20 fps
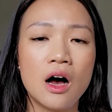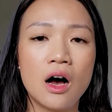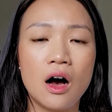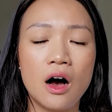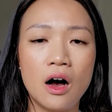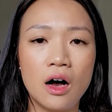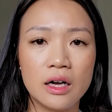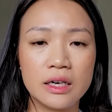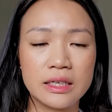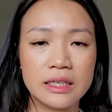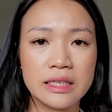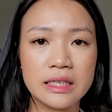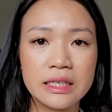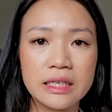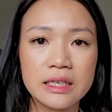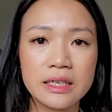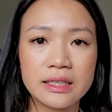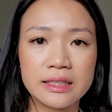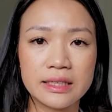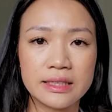on
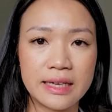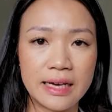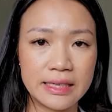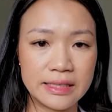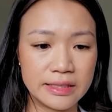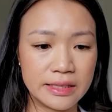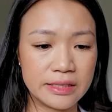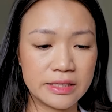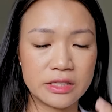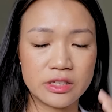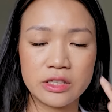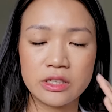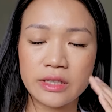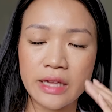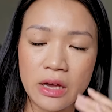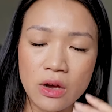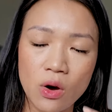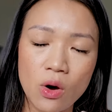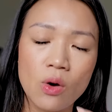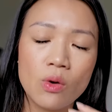healing the diastasis.
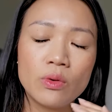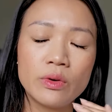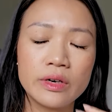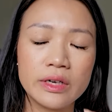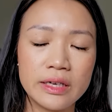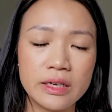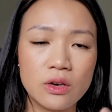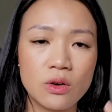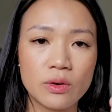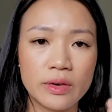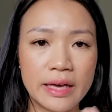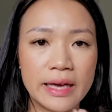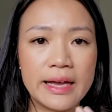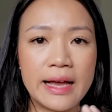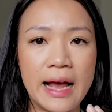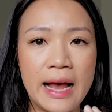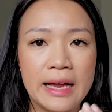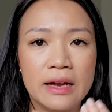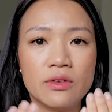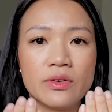They're only
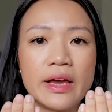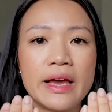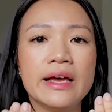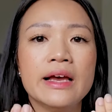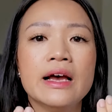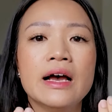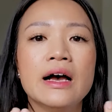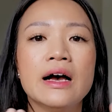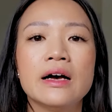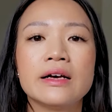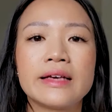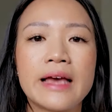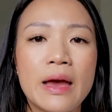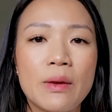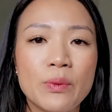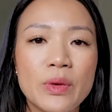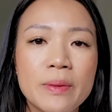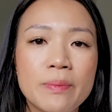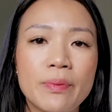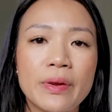looking at, okay,
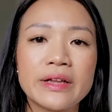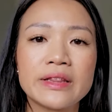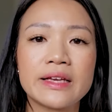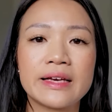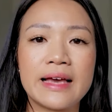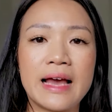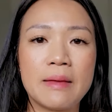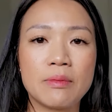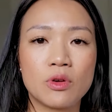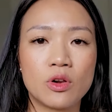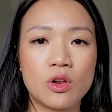can we bring the gap